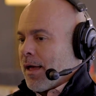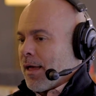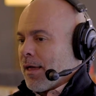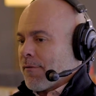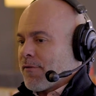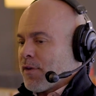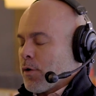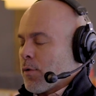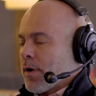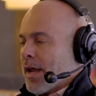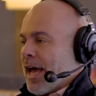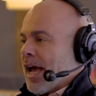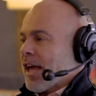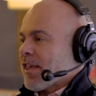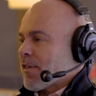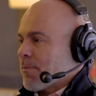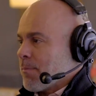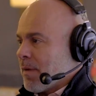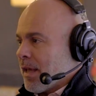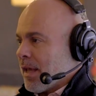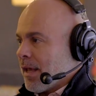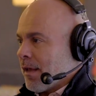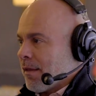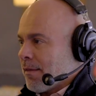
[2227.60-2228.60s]
If you would
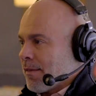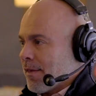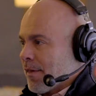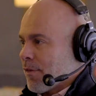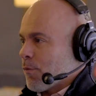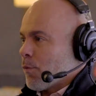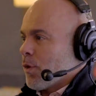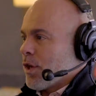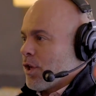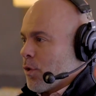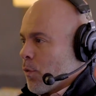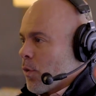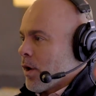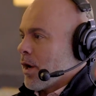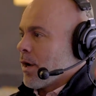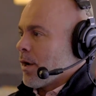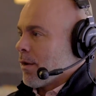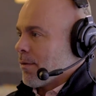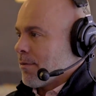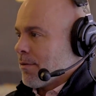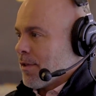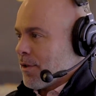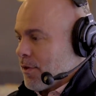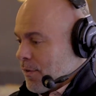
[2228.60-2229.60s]
ask me, is this what you
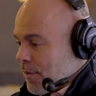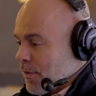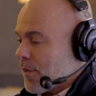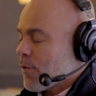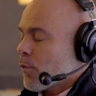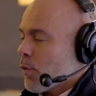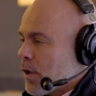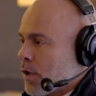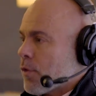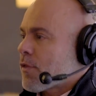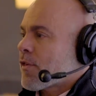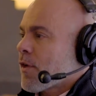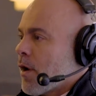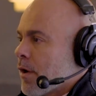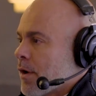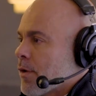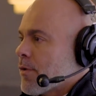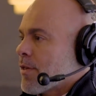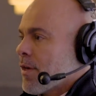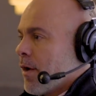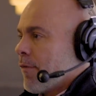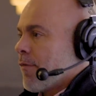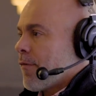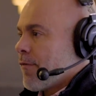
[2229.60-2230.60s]
wanted to, is this where you saw
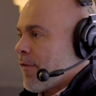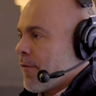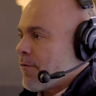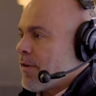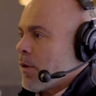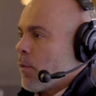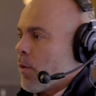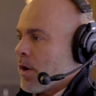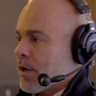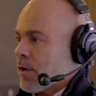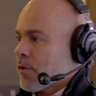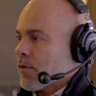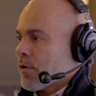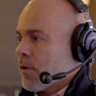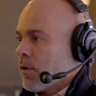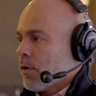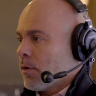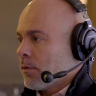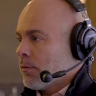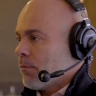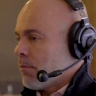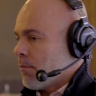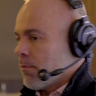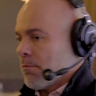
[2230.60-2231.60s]
yourself at fifty-one years
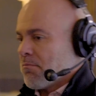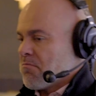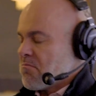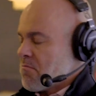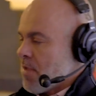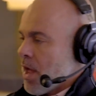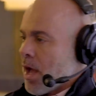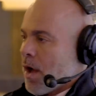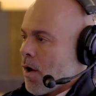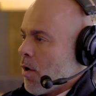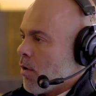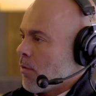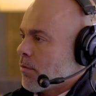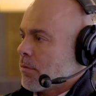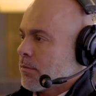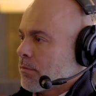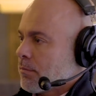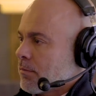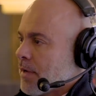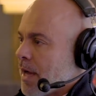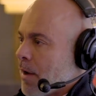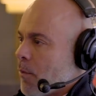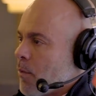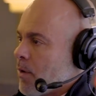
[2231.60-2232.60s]
old? No,
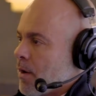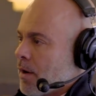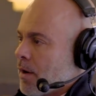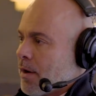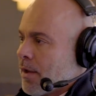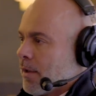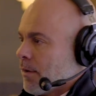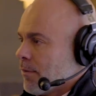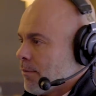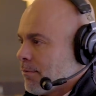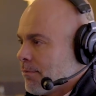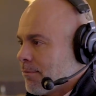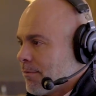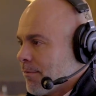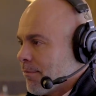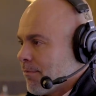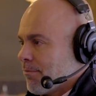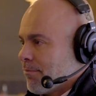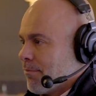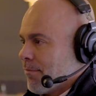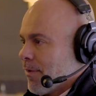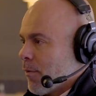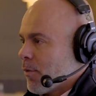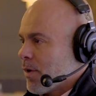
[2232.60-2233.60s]
I wanted to.
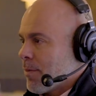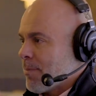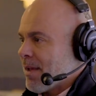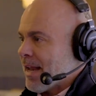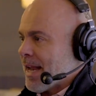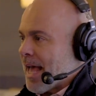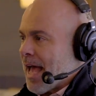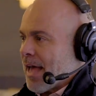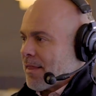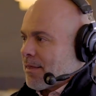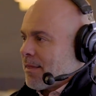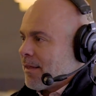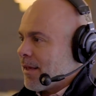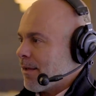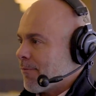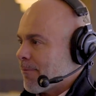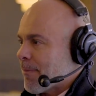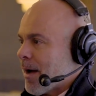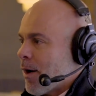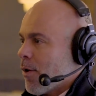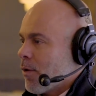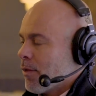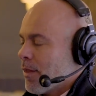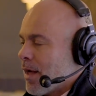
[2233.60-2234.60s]
I want to be an athlete
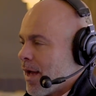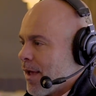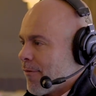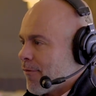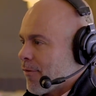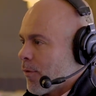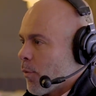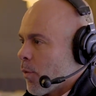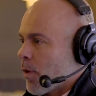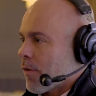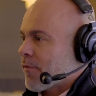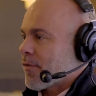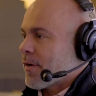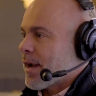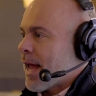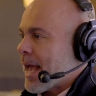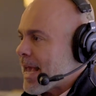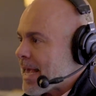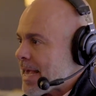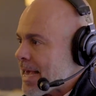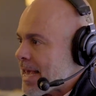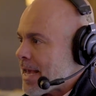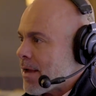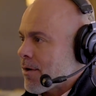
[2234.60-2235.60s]
my whole life, or work for
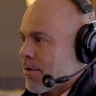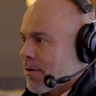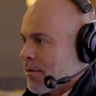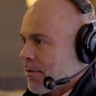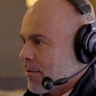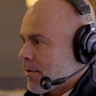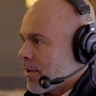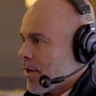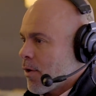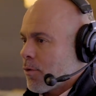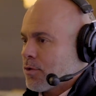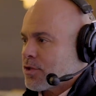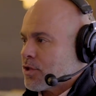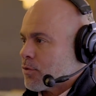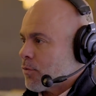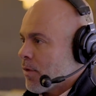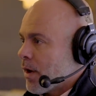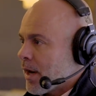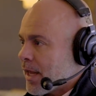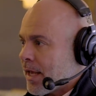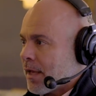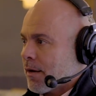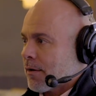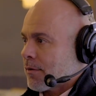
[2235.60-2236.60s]
Nike, or coach
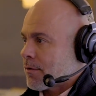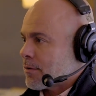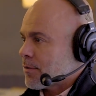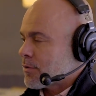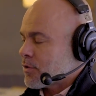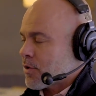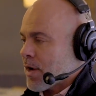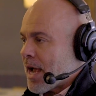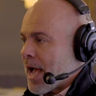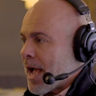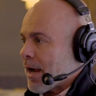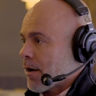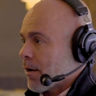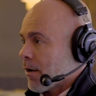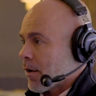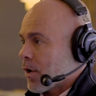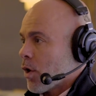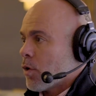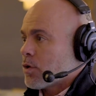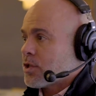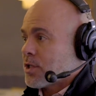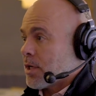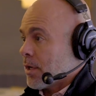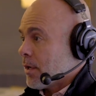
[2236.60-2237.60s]
running, or track, or
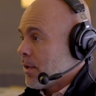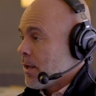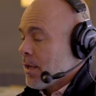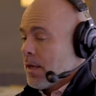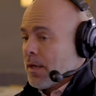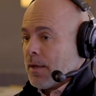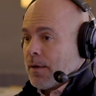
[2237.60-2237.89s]
coach a.